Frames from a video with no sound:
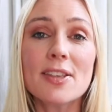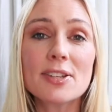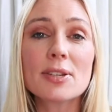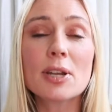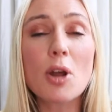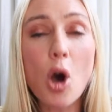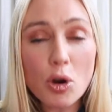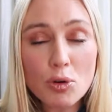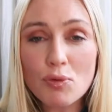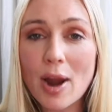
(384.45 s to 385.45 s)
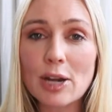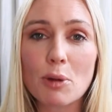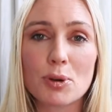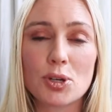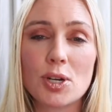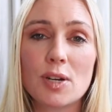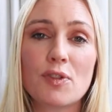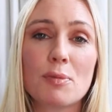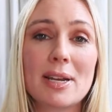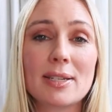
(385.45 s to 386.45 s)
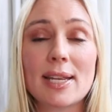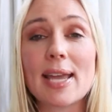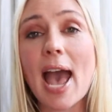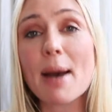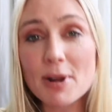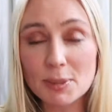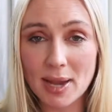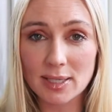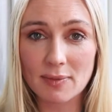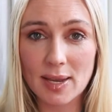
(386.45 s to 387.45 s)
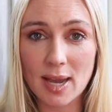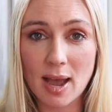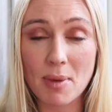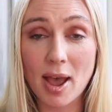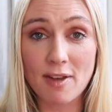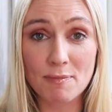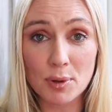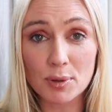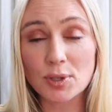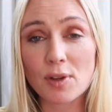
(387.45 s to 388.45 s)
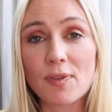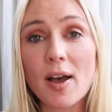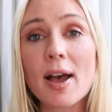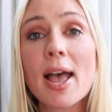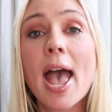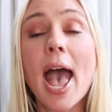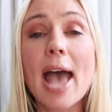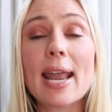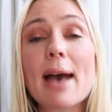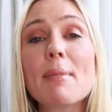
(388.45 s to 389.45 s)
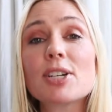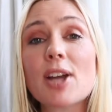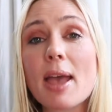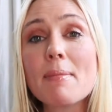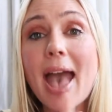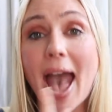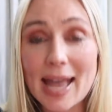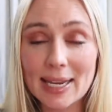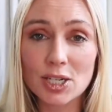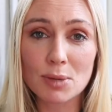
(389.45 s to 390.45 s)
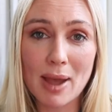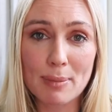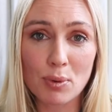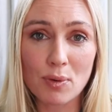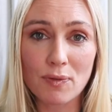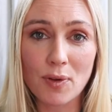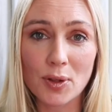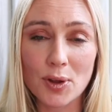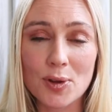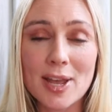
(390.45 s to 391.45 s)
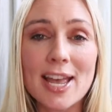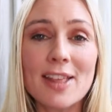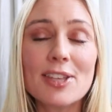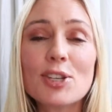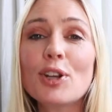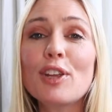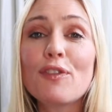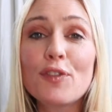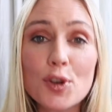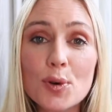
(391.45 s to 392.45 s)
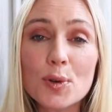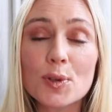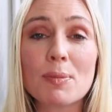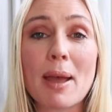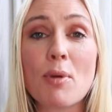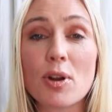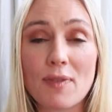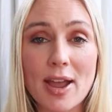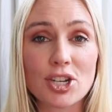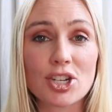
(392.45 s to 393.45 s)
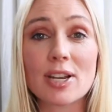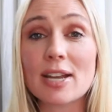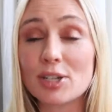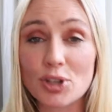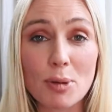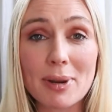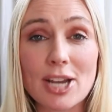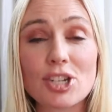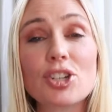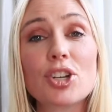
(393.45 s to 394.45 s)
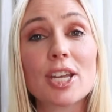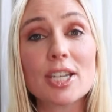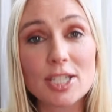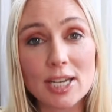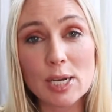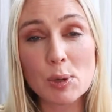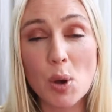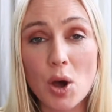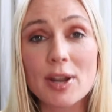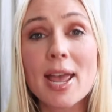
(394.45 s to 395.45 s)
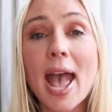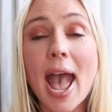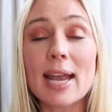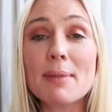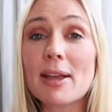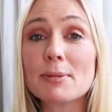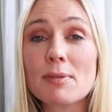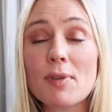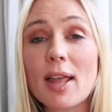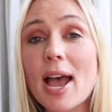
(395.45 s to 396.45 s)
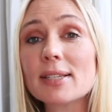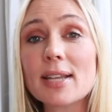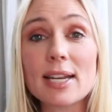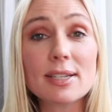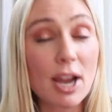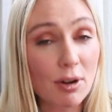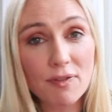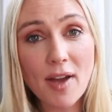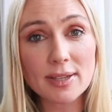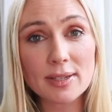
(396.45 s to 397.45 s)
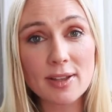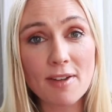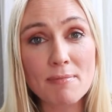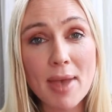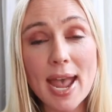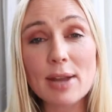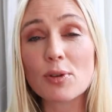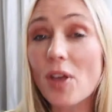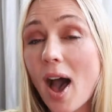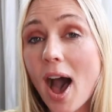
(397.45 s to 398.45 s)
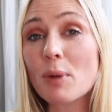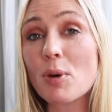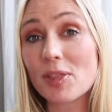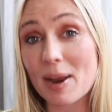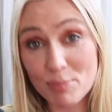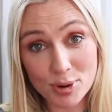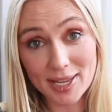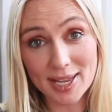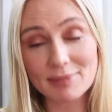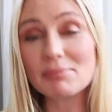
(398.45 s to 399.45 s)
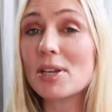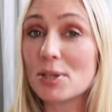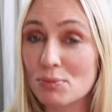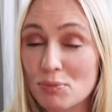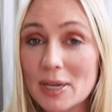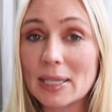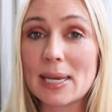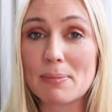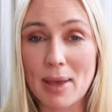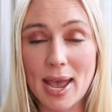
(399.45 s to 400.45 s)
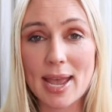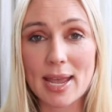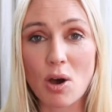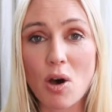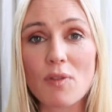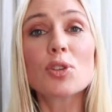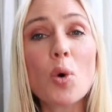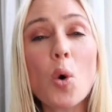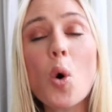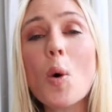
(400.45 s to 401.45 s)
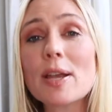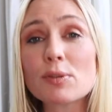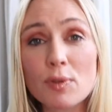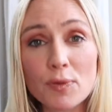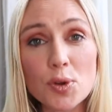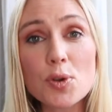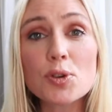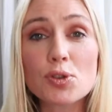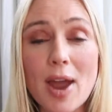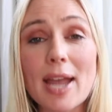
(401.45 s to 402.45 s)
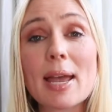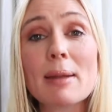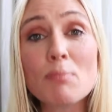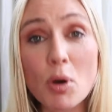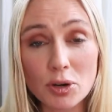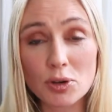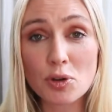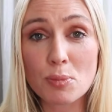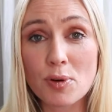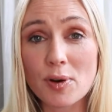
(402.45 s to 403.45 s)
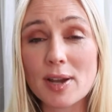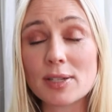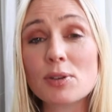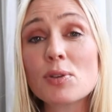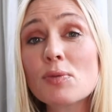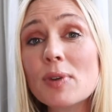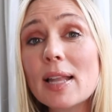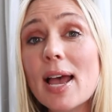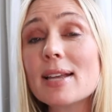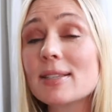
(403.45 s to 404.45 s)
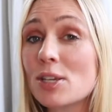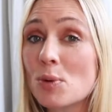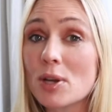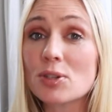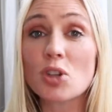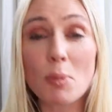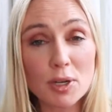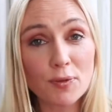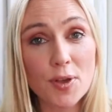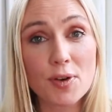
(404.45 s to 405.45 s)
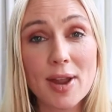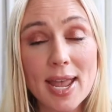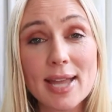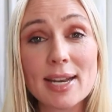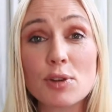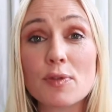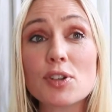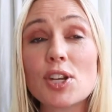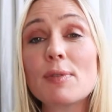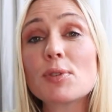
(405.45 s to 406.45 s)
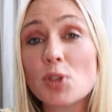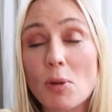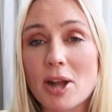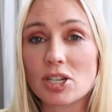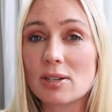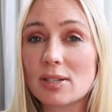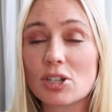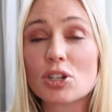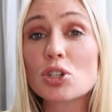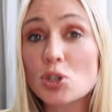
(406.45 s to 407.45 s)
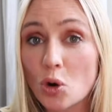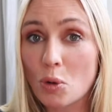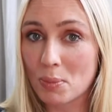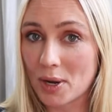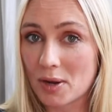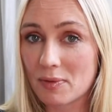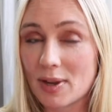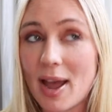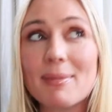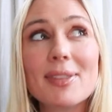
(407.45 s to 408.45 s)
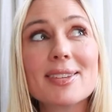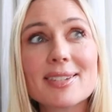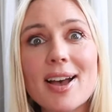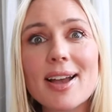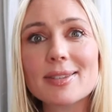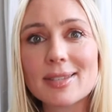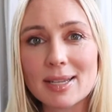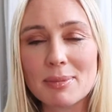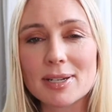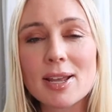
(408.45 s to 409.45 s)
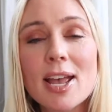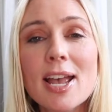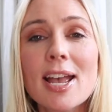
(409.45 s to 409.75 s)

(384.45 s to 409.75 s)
This is a great opportunity for me to see how much passive income I have built so far and how much I am adding to my portfolio. This only fuels my motivation and determination to continue on, and it makes me realize that any sacrifices I've made or the hard work that I'm putting in is really paying off. So always review, track, and monitor your progress, and you'll realize that you are so much further ahead and you've achieved so much in such a short period of time, and the sky is the limit.